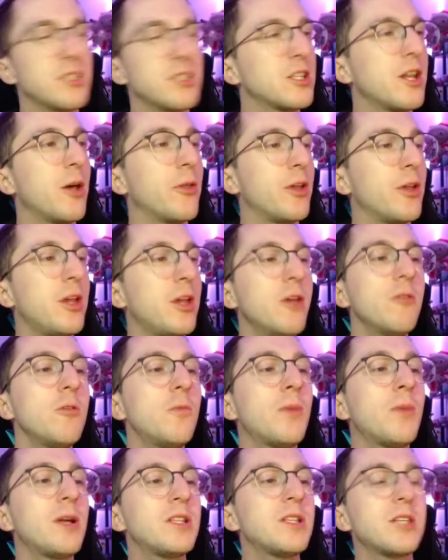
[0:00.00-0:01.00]
Now the hero
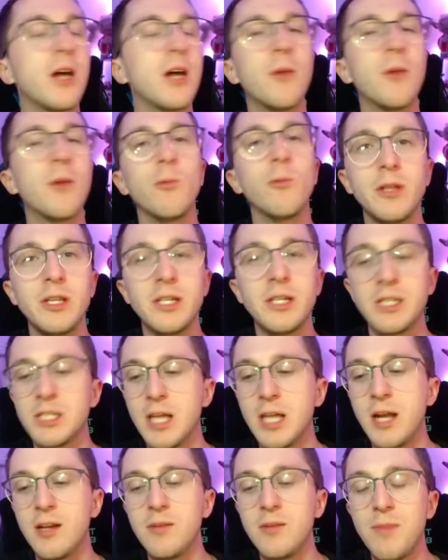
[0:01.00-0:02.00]
pets I'm really
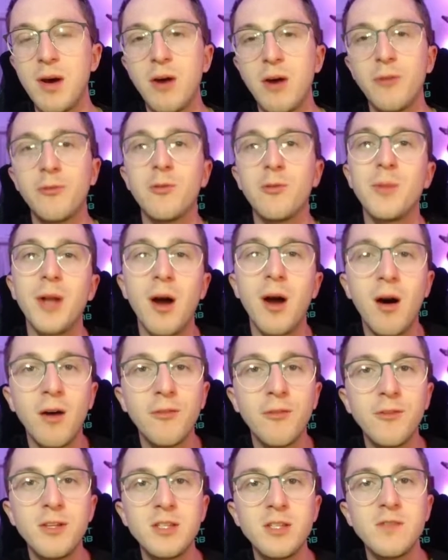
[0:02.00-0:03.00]
excited about from an
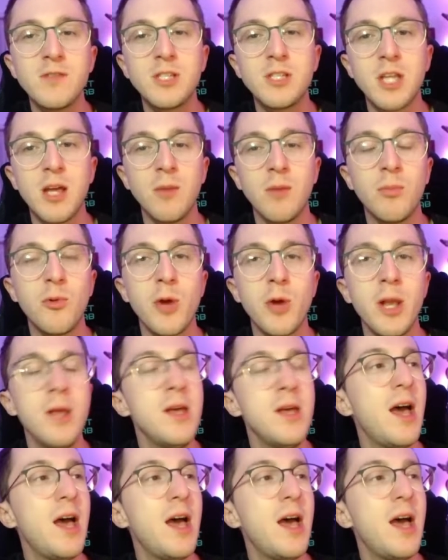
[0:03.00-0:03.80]
offensive standpoint.